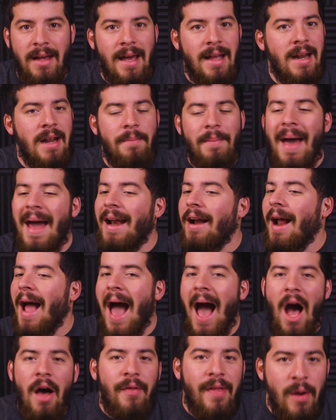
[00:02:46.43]
It didn't matter
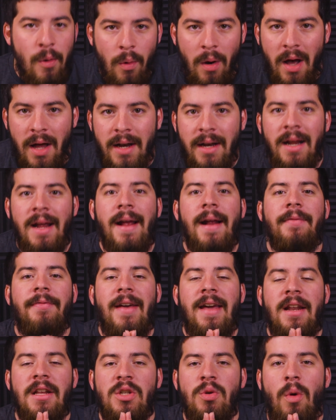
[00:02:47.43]
how they won.
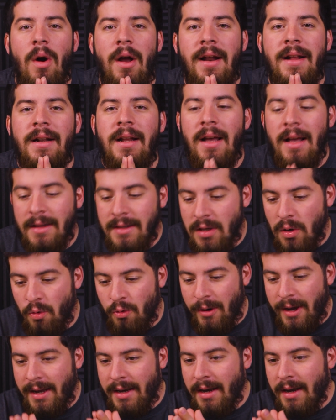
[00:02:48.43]
They just wanted to
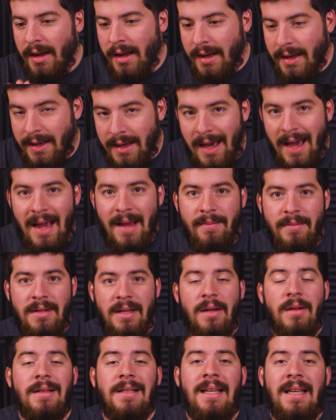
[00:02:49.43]
win
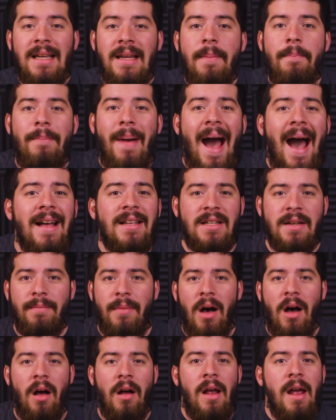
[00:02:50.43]
games. Team
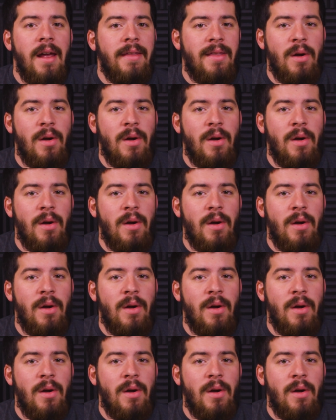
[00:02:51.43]
basketball.